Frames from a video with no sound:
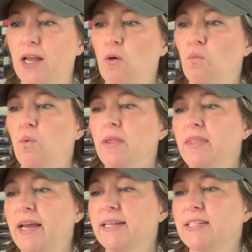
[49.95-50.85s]
Now, one
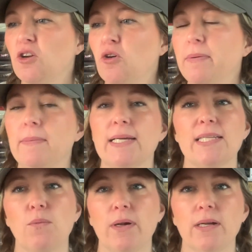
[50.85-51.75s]
thing I did open because
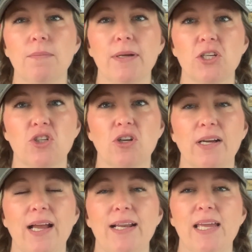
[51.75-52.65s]
I wanted to make sure
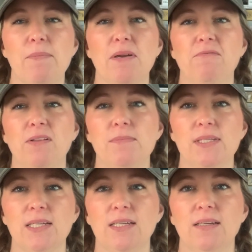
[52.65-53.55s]
it kind of came in a
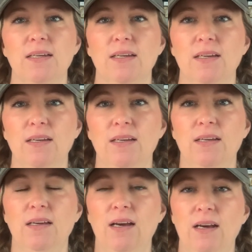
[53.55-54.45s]
flimsy
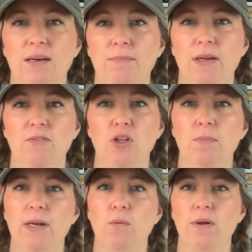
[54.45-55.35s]
envelope,
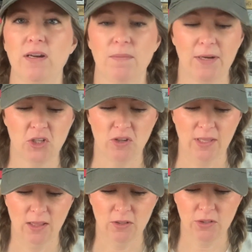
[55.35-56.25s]
and I wanted to make sure
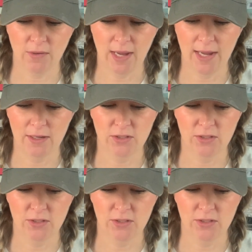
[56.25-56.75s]
they looked okay.